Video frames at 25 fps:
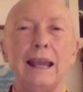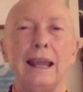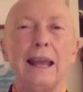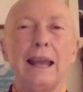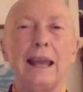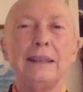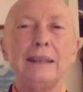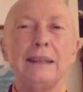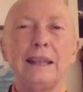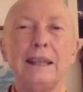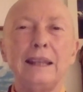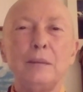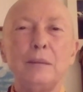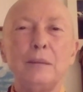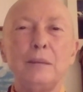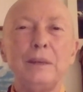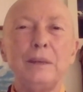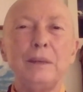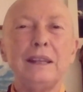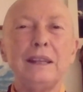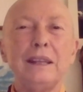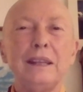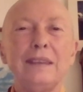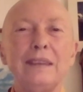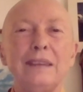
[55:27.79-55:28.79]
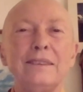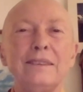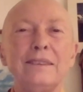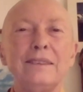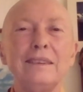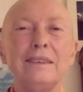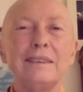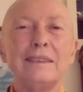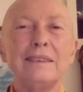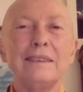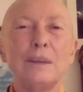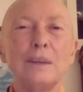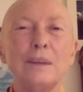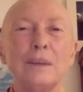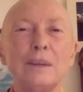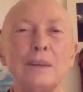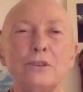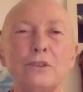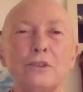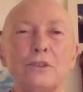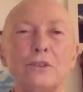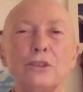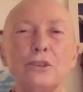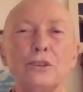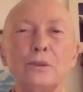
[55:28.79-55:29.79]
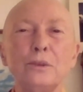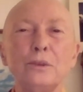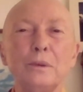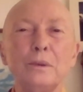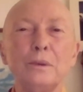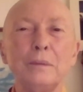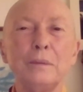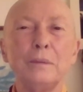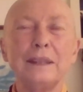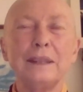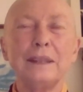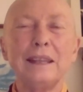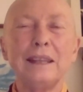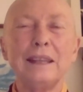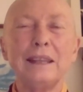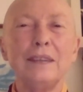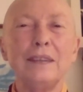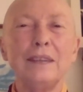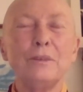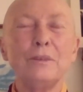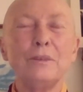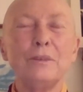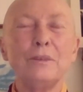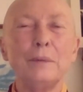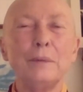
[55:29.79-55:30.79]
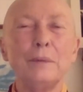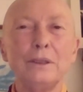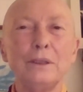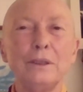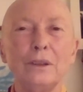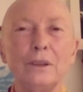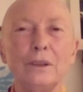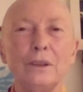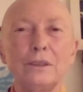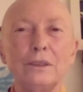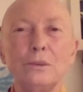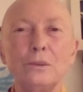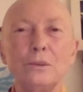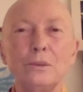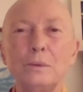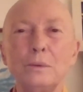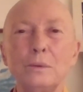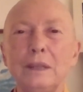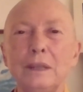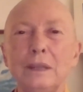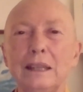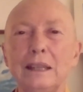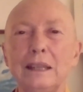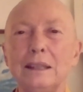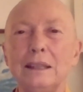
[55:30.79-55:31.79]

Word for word: And they had been nuns since they were children, but they'd never been taught to read.